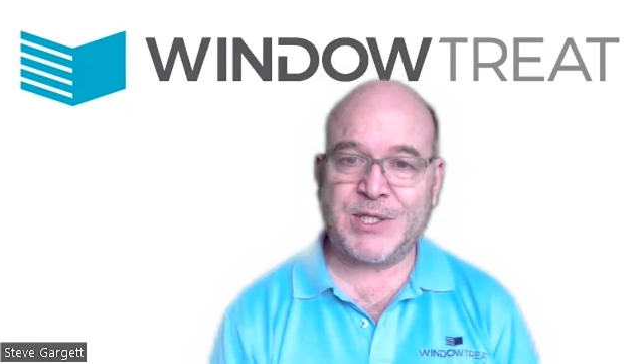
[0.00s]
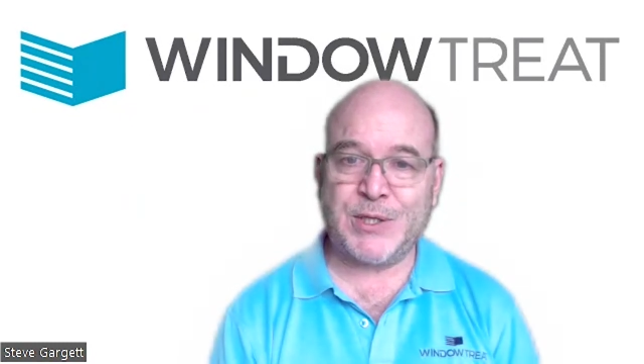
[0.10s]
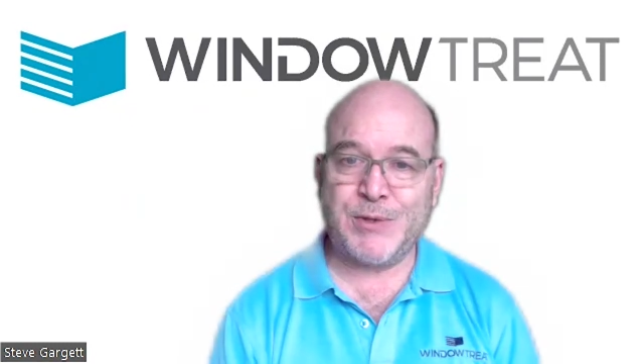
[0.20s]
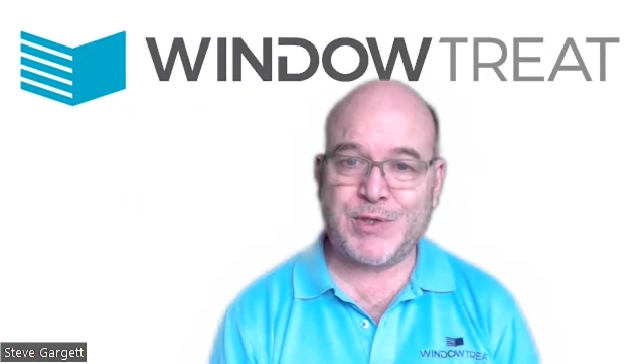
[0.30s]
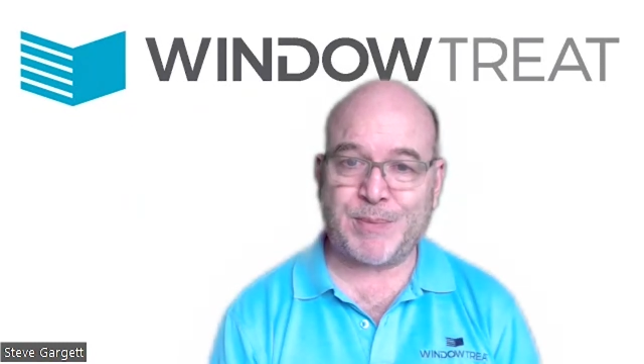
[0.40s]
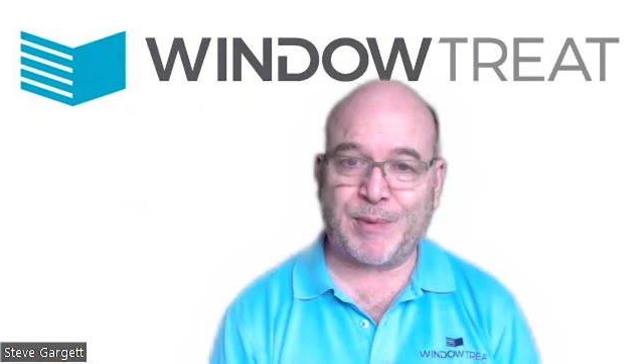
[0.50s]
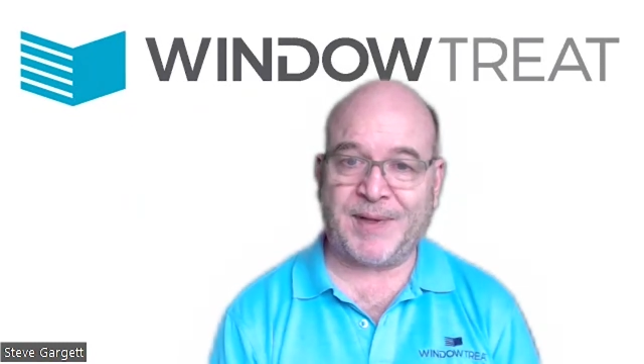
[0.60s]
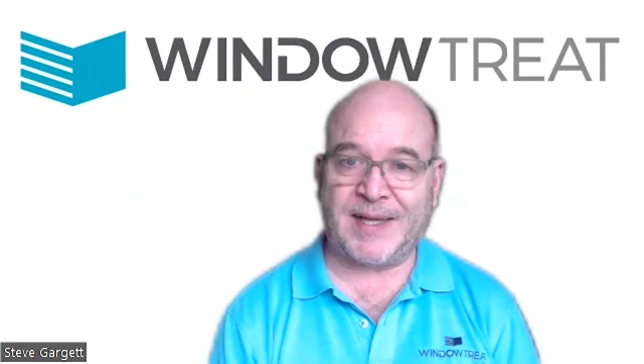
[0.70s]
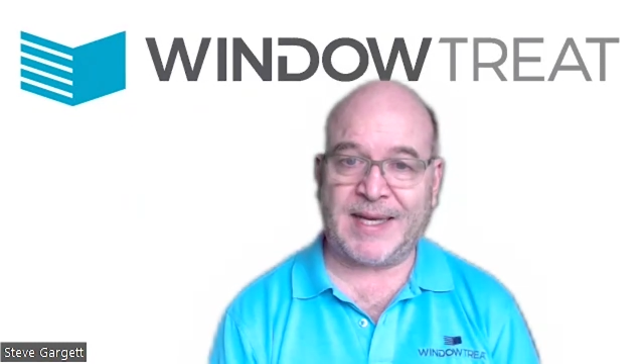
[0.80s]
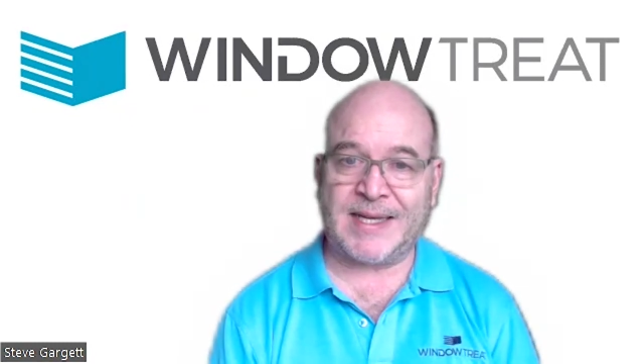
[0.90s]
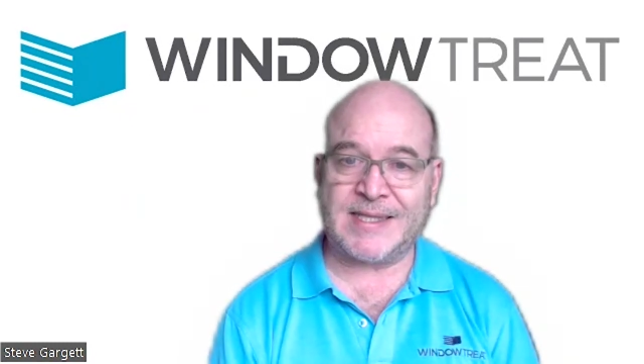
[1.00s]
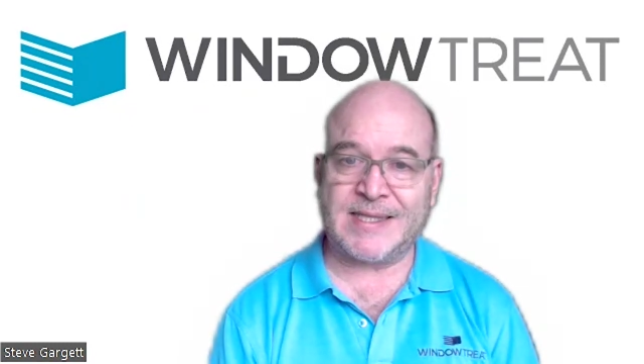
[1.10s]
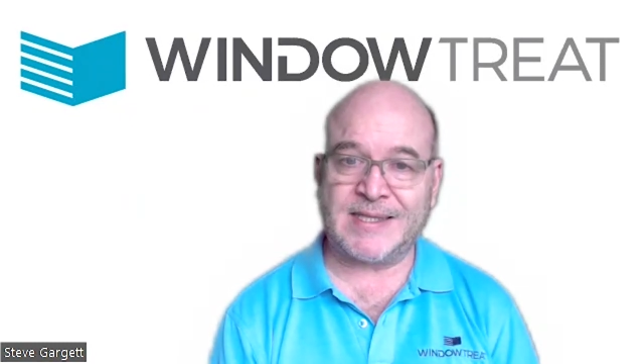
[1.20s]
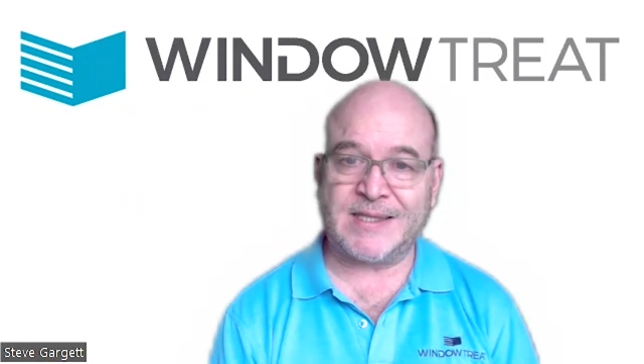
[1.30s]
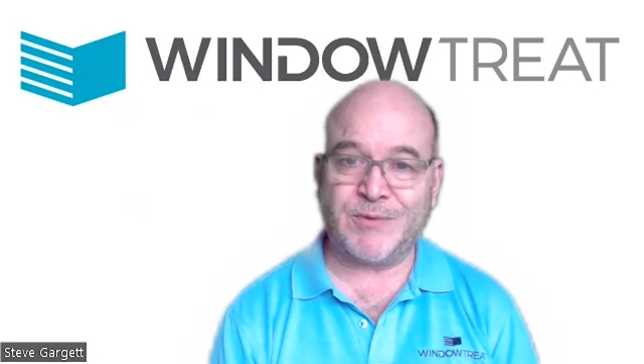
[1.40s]
usable
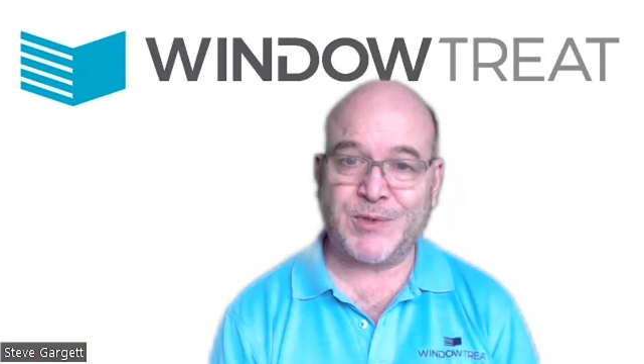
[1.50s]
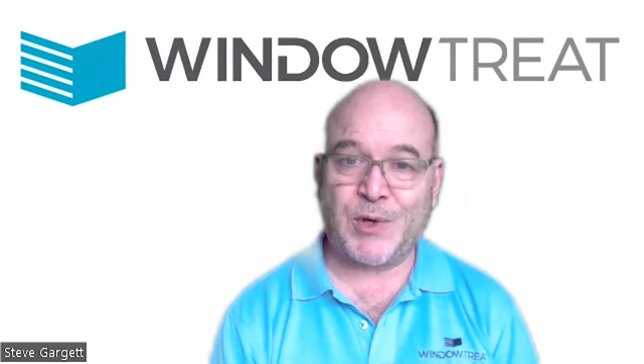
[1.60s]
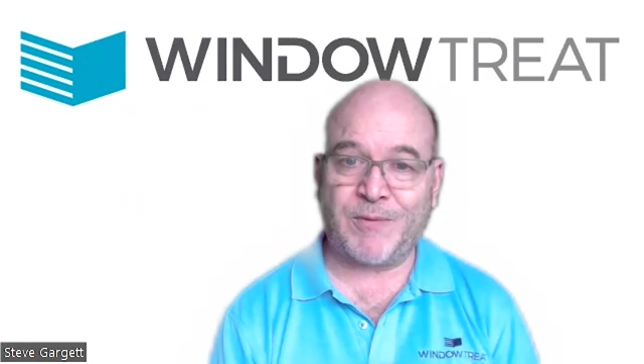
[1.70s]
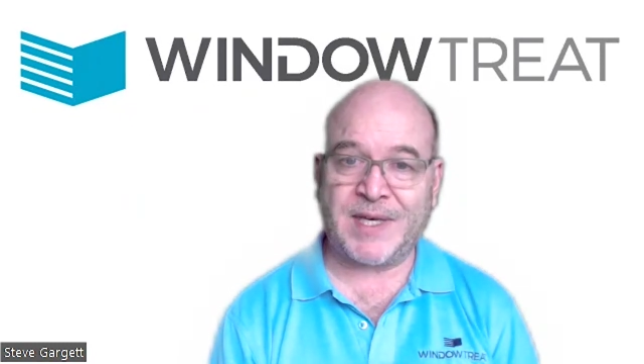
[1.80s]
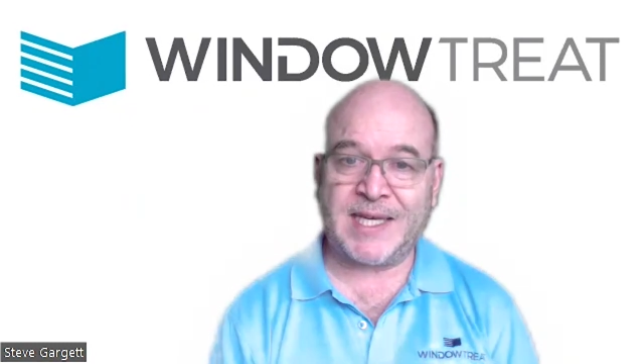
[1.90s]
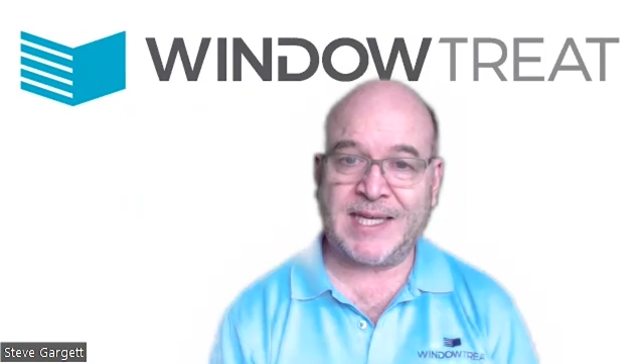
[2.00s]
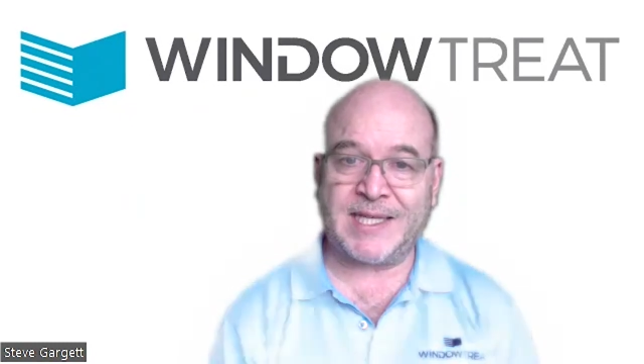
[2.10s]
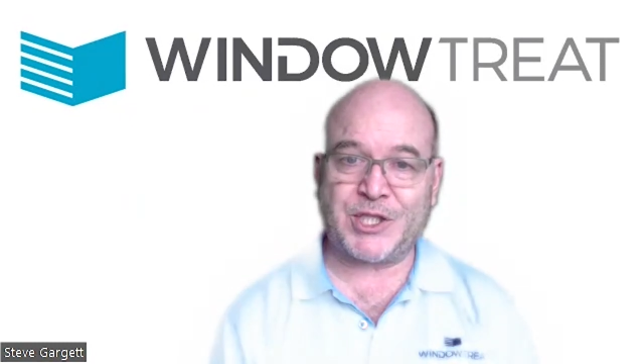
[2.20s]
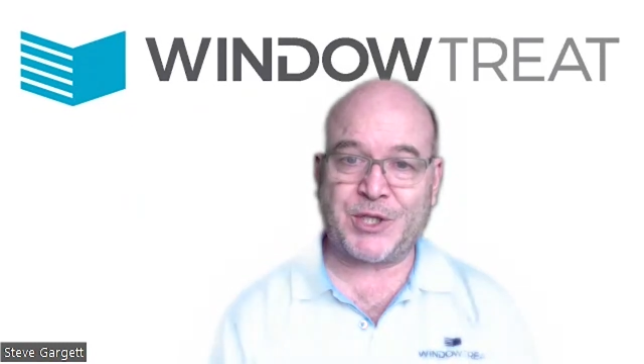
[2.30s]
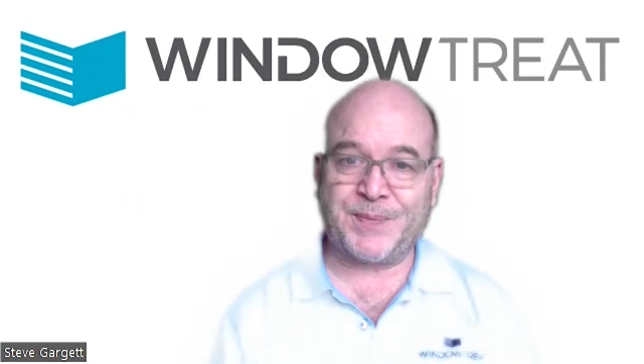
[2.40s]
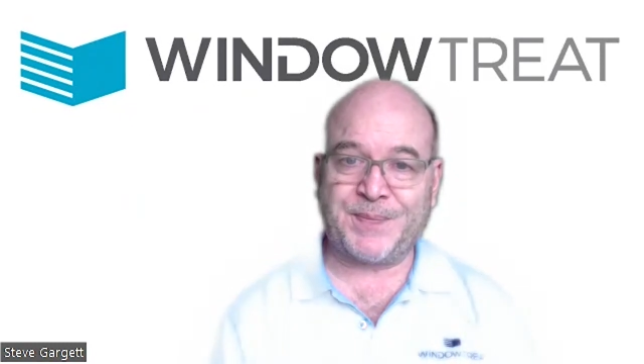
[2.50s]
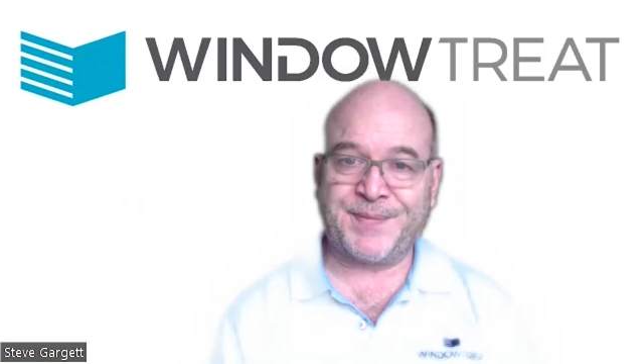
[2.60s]
and resolved the heat issue?